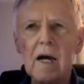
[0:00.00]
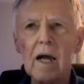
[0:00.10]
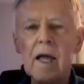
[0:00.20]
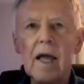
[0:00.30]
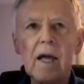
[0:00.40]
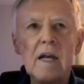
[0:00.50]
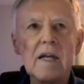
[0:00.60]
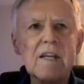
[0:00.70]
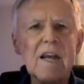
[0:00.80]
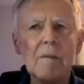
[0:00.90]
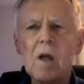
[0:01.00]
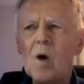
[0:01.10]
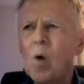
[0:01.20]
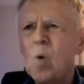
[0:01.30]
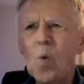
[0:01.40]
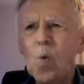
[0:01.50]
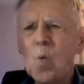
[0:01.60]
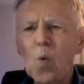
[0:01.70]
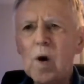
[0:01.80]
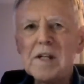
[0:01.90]
a contempt.
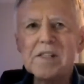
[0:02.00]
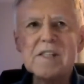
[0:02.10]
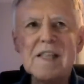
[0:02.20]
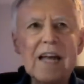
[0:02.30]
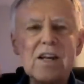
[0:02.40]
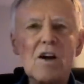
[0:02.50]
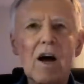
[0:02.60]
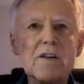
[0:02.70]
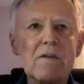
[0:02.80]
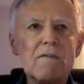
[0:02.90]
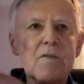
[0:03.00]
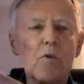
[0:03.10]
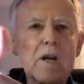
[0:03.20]
What's that God?